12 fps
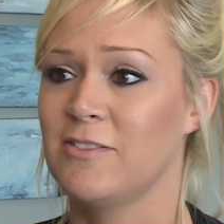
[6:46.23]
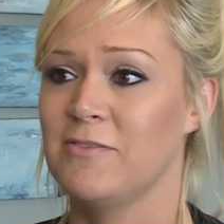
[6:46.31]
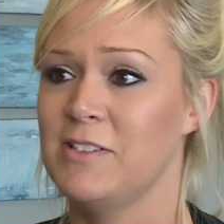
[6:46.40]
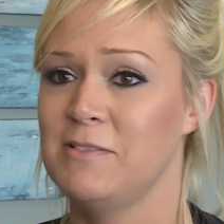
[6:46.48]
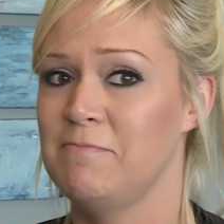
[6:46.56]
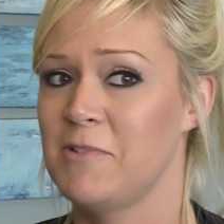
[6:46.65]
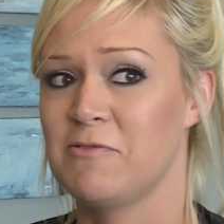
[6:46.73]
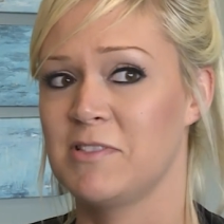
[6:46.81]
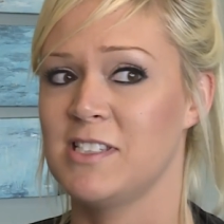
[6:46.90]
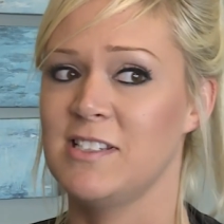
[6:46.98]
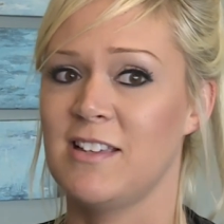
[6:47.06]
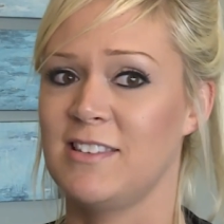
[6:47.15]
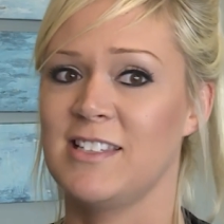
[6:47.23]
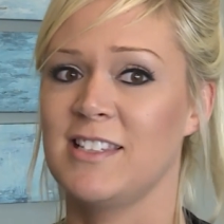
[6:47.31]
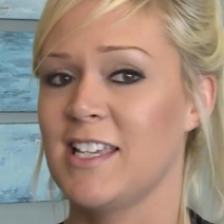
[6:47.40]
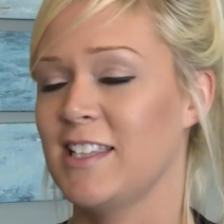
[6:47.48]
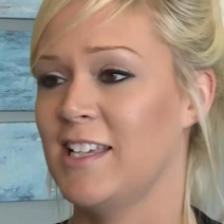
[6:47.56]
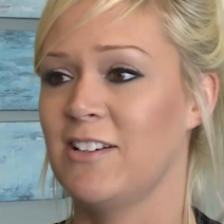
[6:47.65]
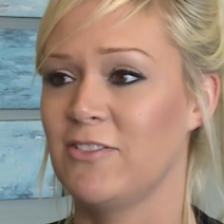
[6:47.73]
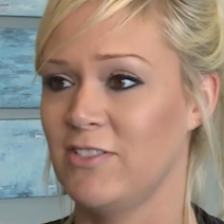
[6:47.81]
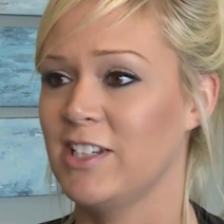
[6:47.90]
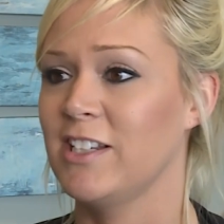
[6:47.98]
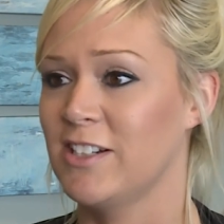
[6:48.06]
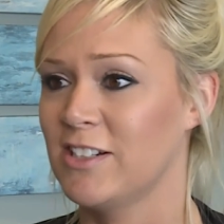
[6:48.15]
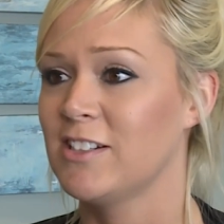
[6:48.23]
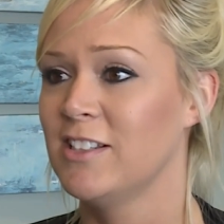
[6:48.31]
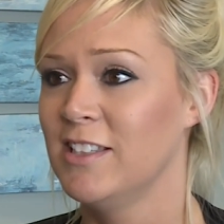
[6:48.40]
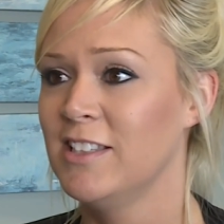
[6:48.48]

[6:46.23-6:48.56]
We don't see nothing like that over here.